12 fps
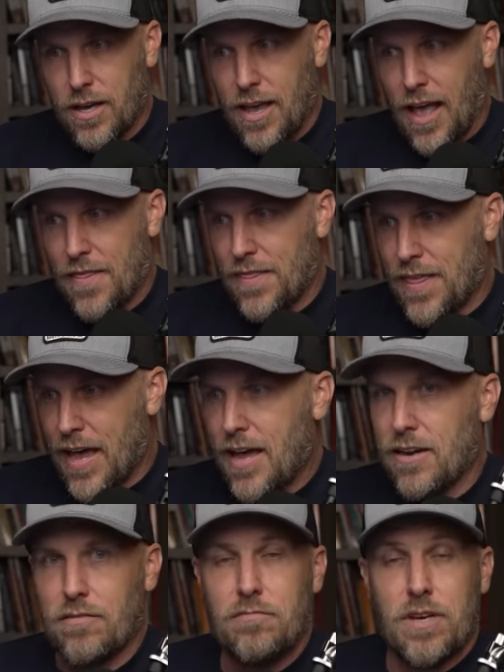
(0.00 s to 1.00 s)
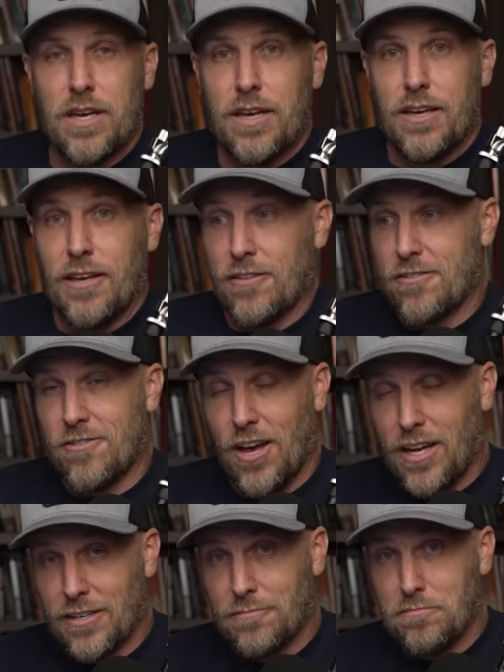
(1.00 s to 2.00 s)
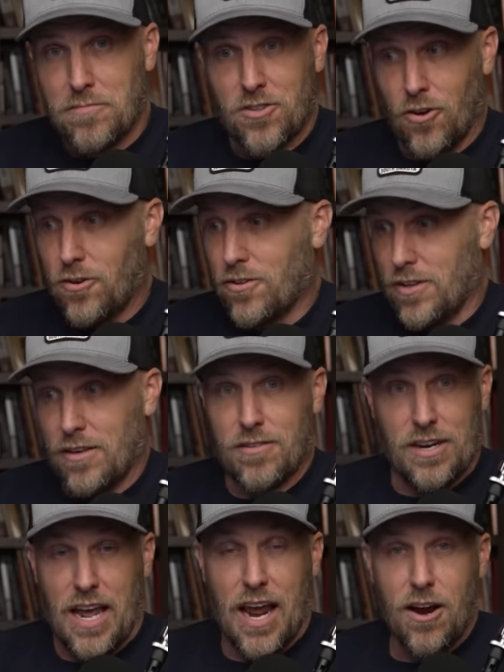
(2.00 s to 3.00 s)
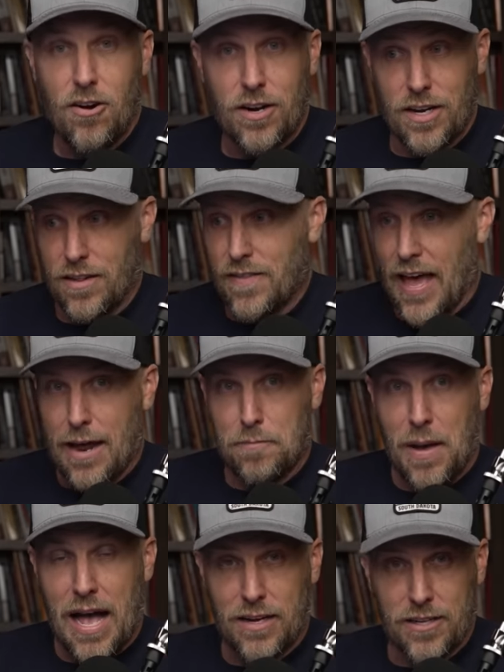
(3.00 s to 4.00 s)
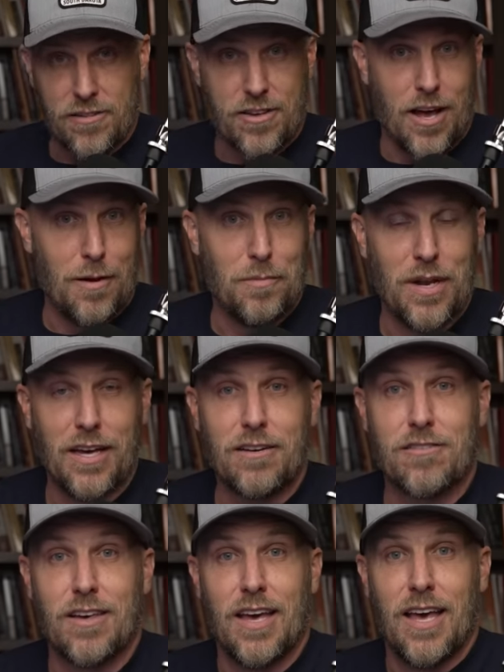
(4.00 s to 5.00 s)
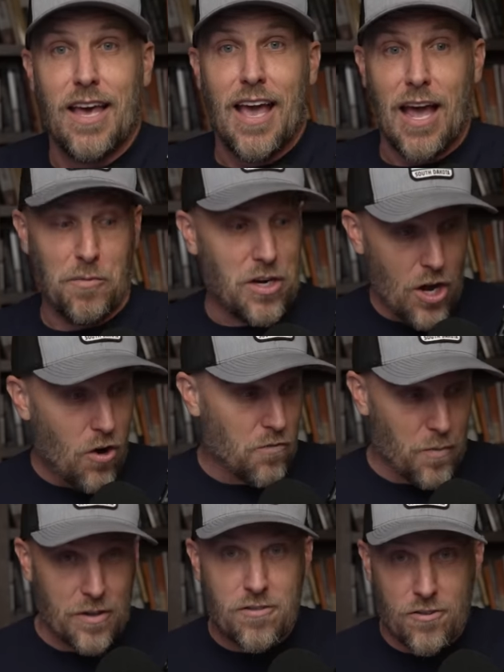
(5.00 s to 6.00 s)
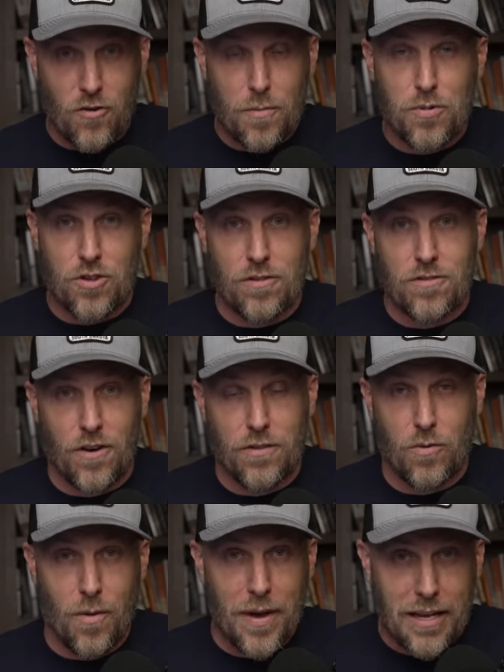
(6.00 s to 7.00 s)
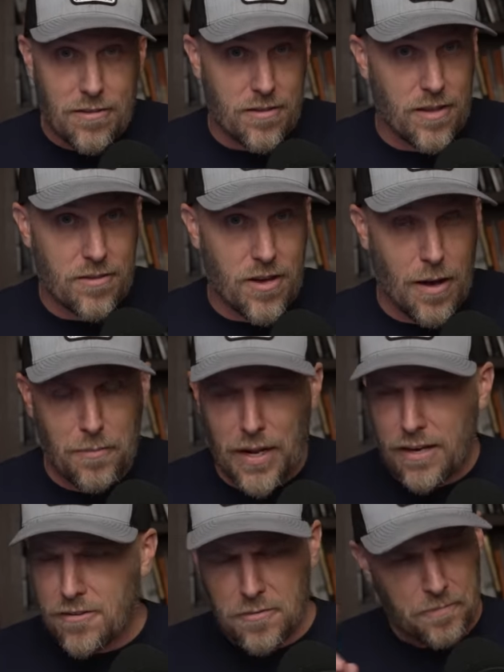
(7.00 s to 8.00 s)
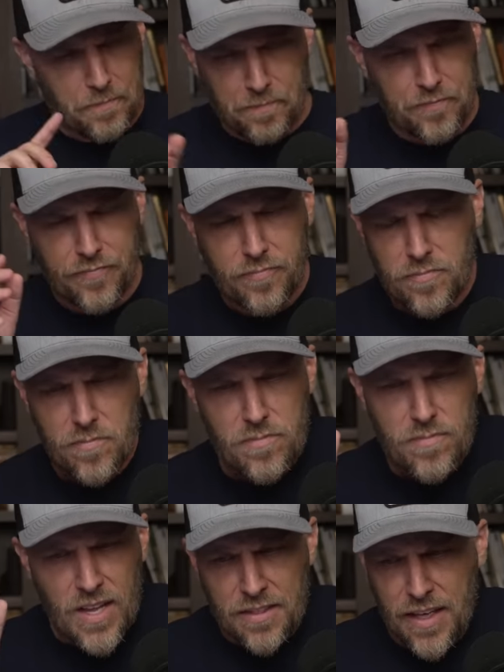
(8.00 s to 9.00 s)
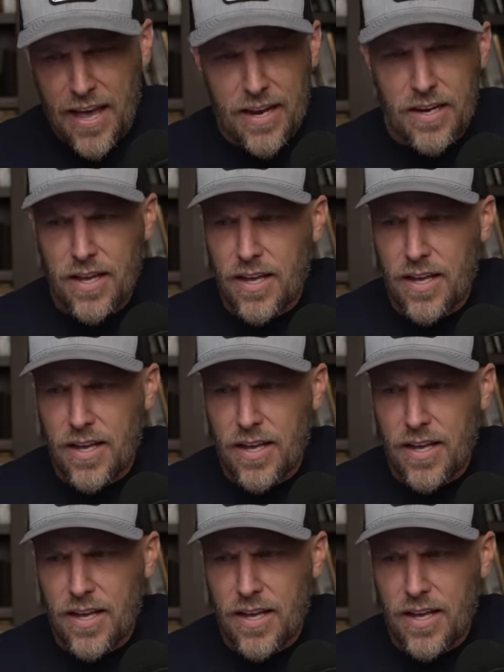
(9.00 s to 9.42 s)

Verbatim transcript: And then his son, Xerxes, inherited that palace complex. And we know from inscriptions on the remains of this complex that